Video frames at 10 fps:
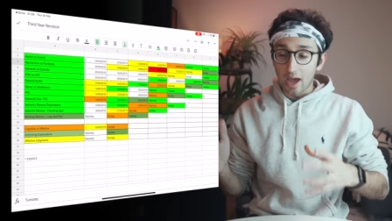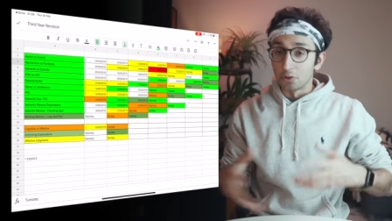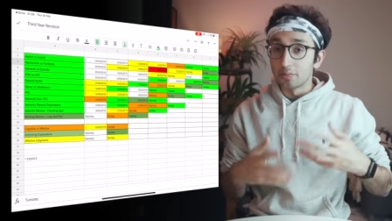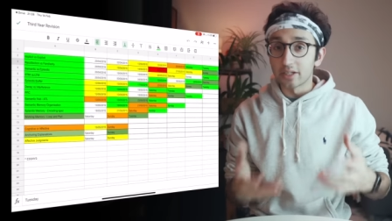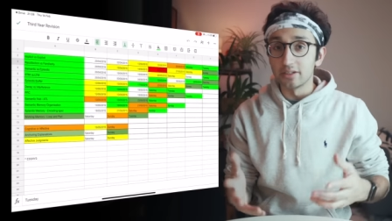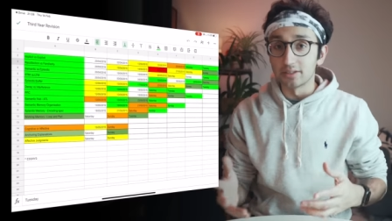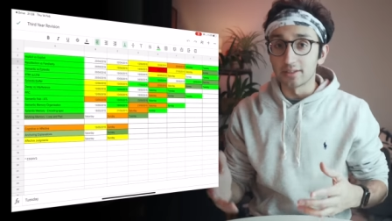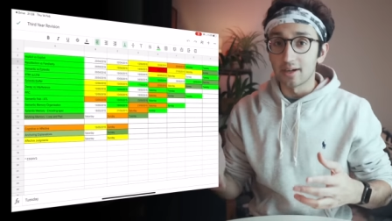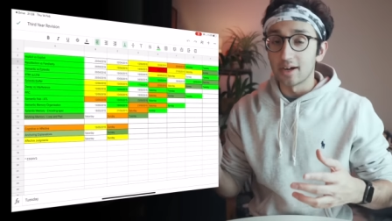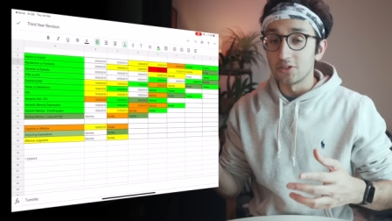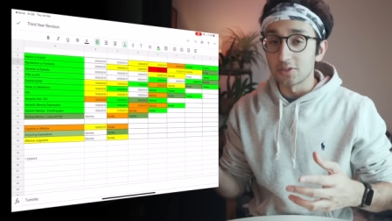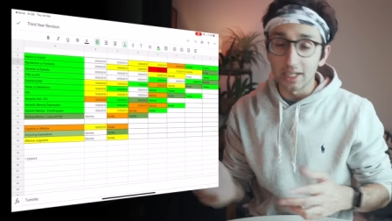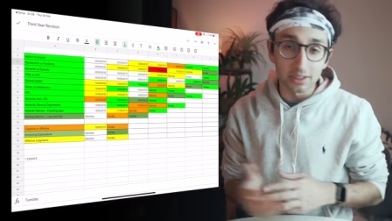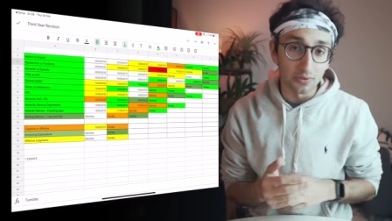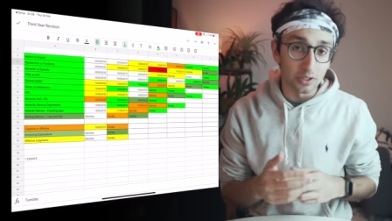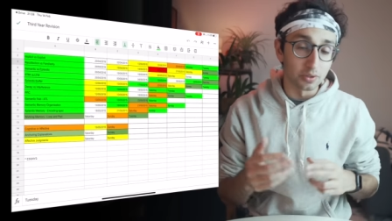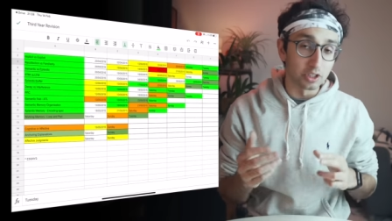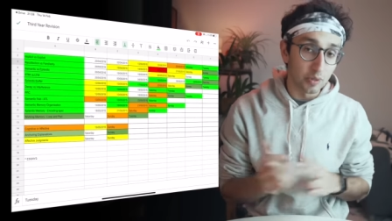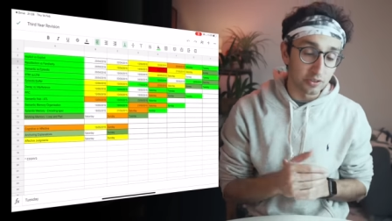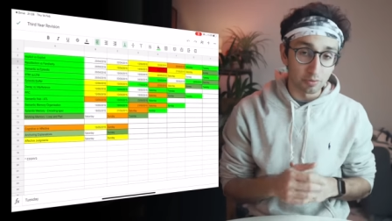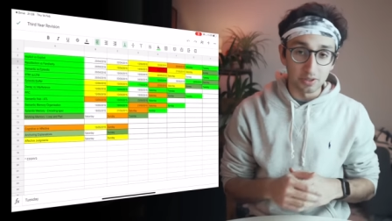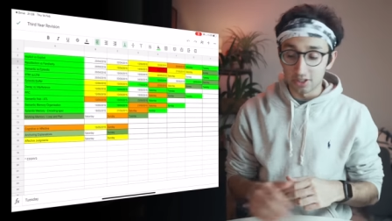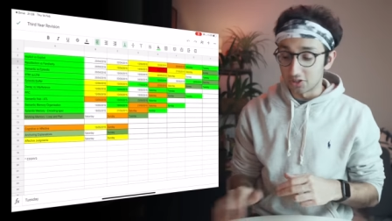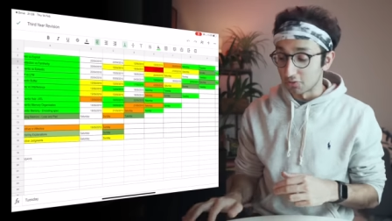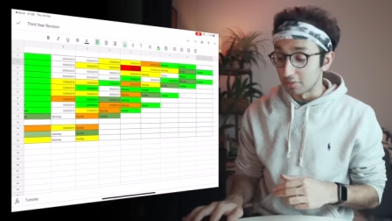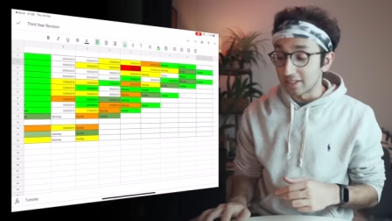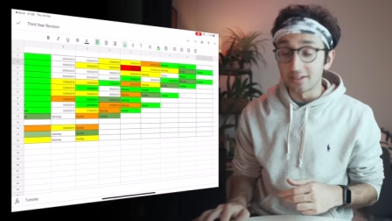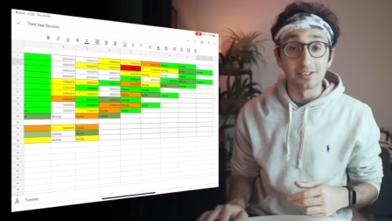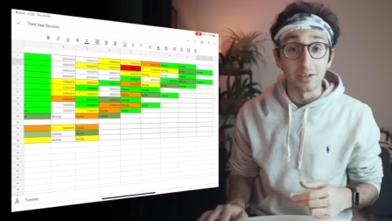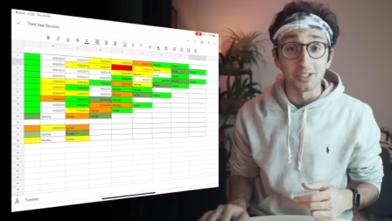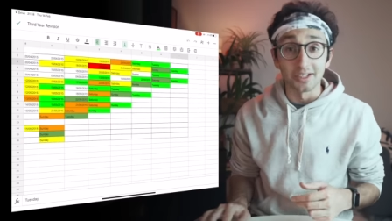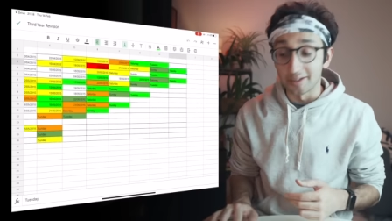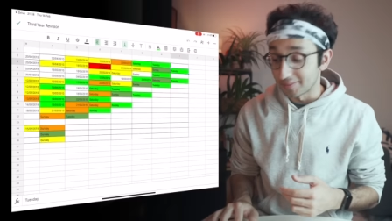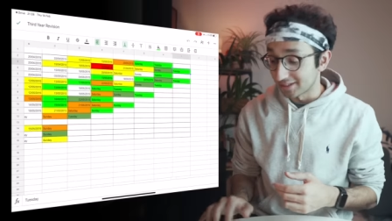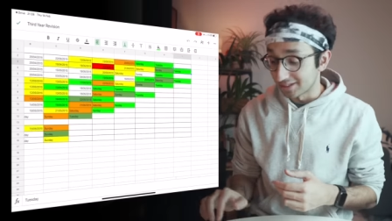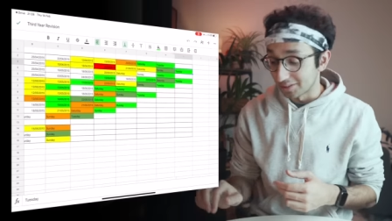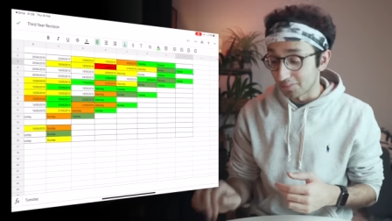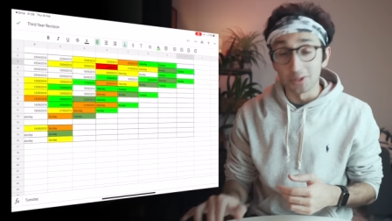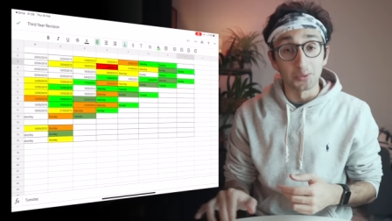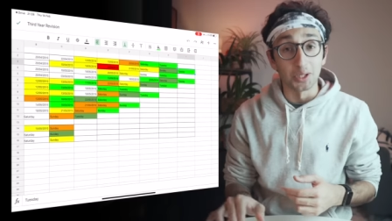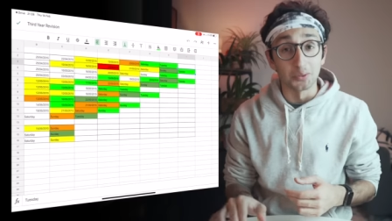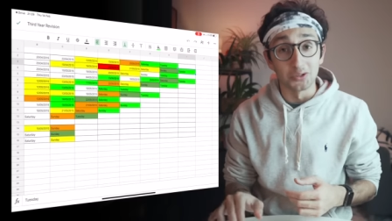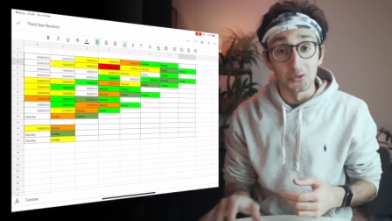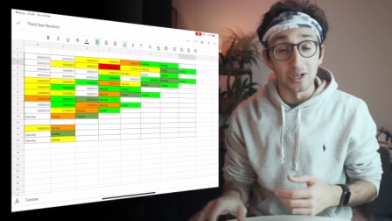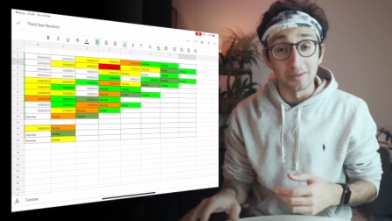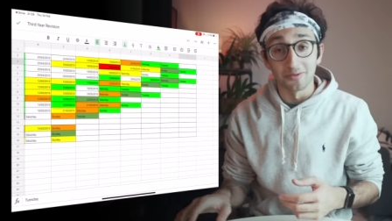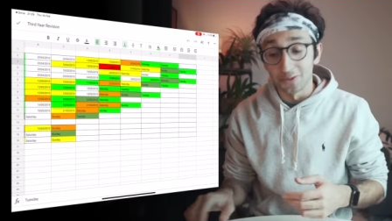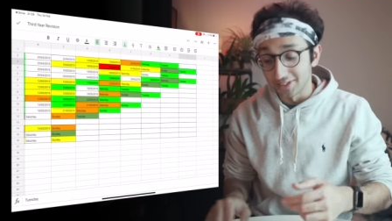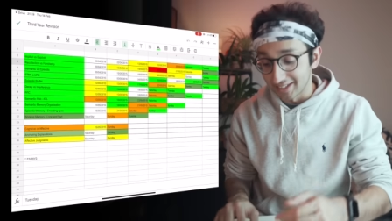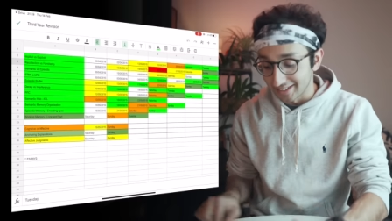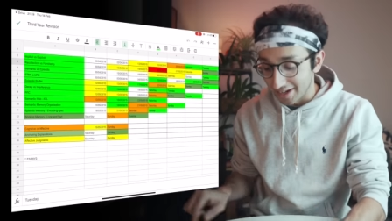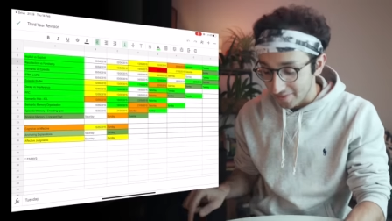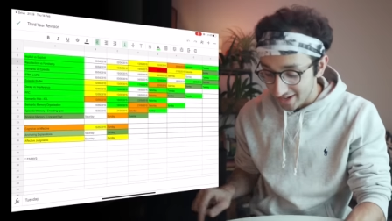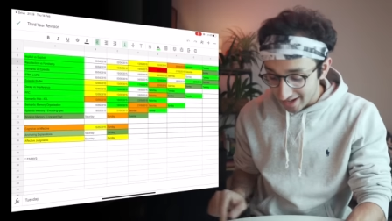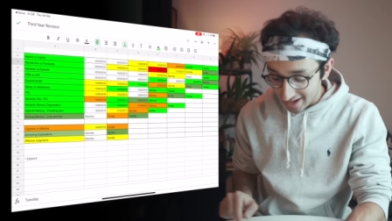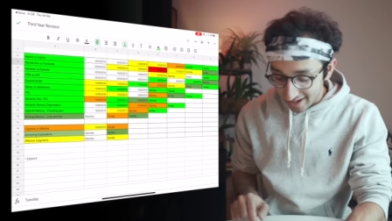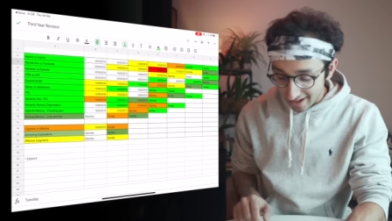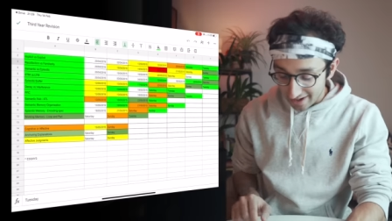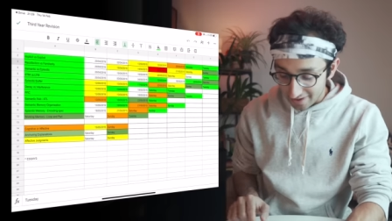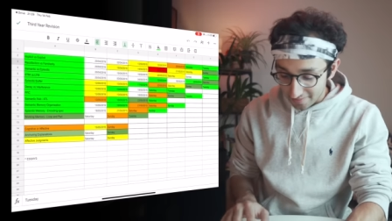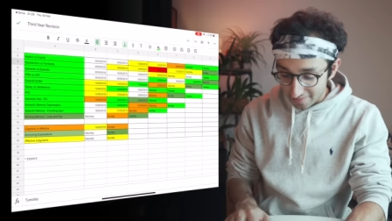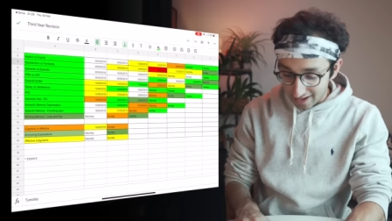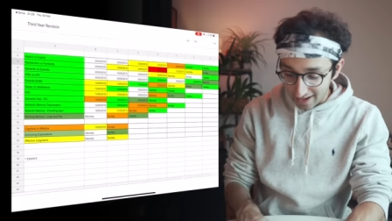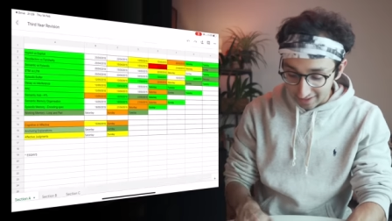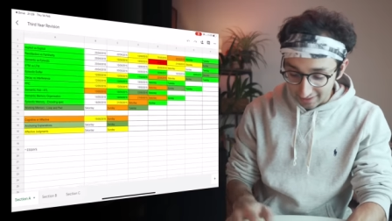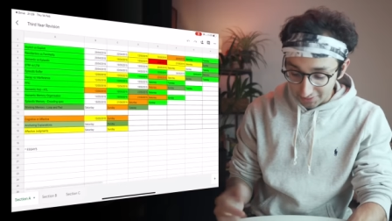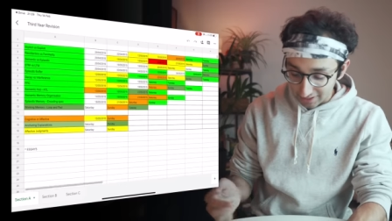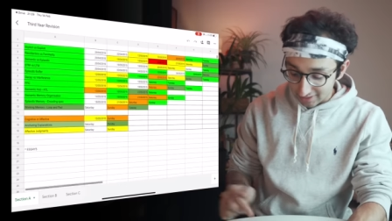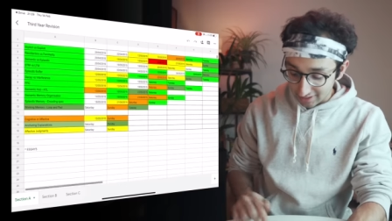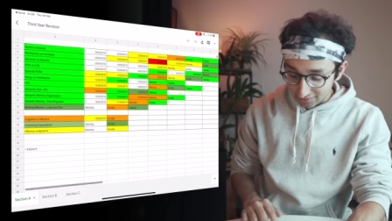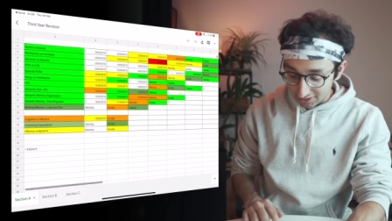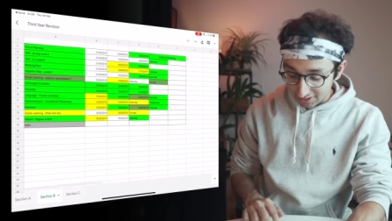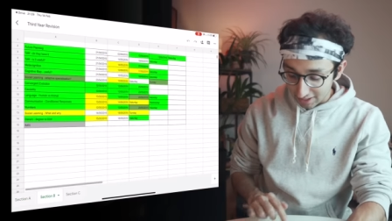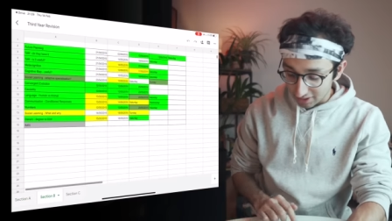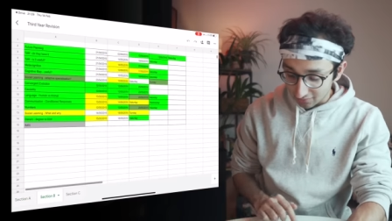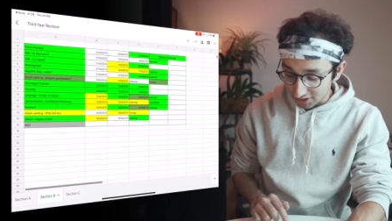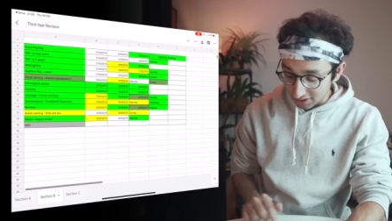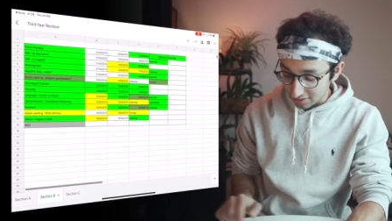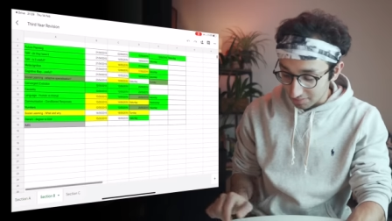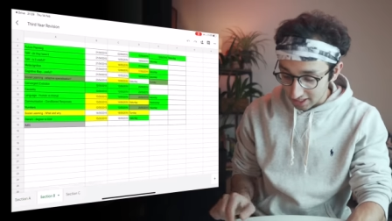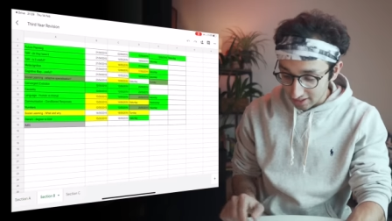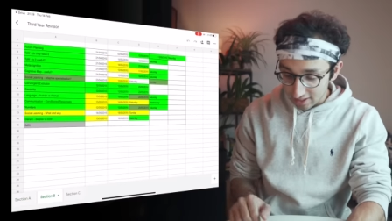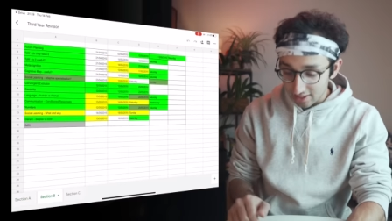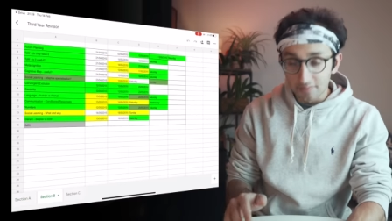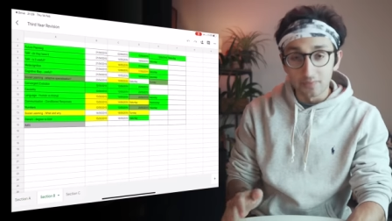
And all because I used active recall and spaced repetition to repeat it 7 times until the point where it was green before the exam. And we can see I've done the same thing for section B.